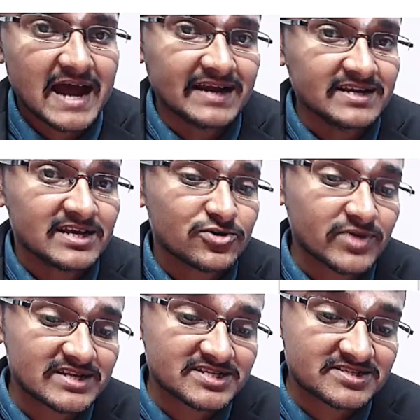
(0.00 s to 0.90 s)
and
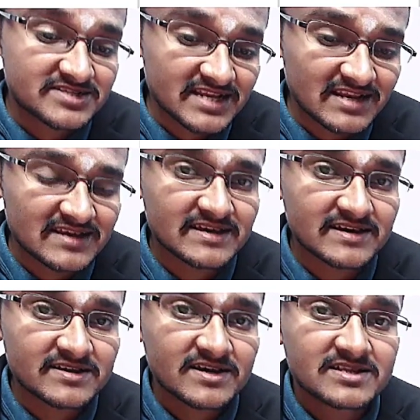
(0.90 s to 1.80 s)
you can still
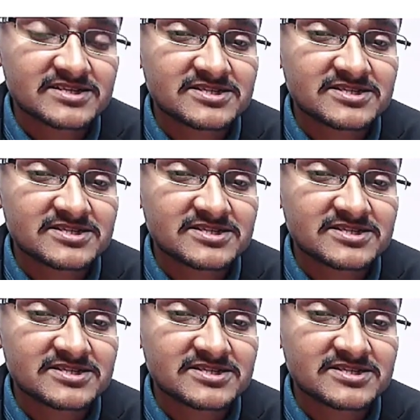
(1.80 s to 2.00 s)
hear